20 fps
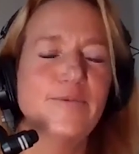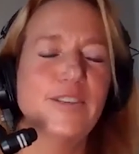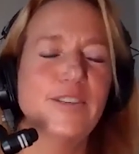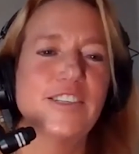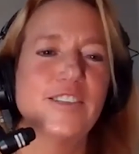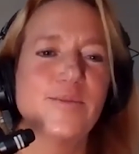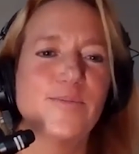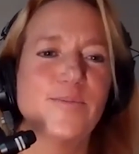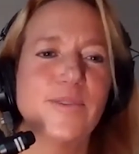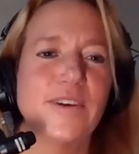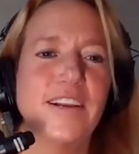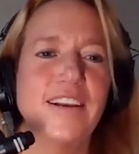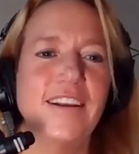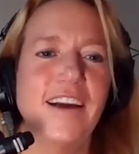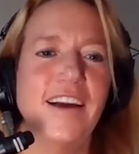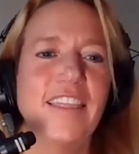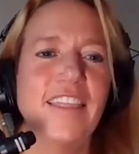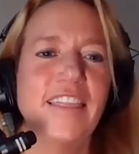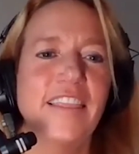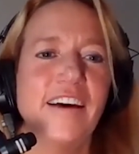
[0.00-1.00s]
which is what
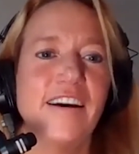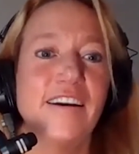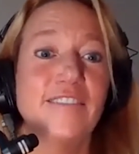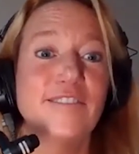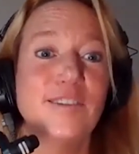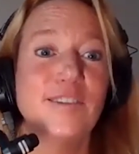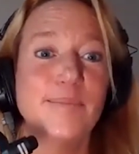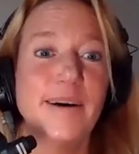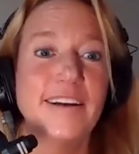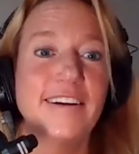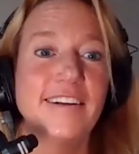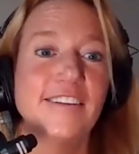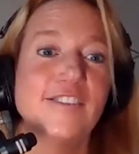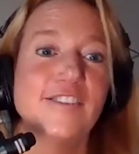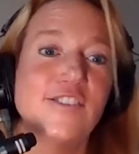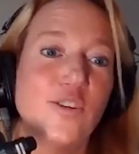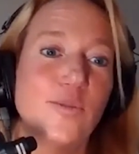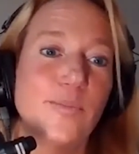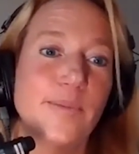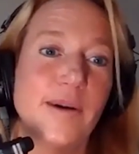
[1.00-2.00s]
I love about it
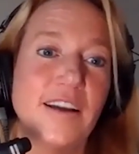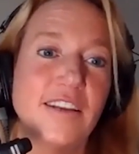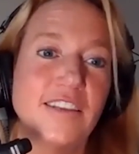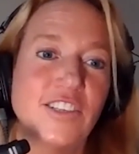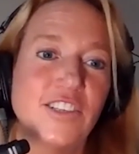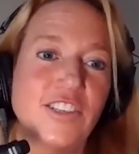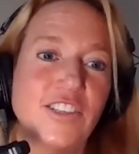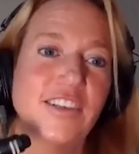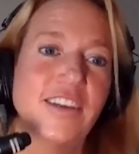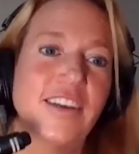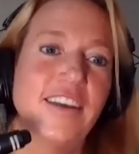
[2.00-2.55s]
so much,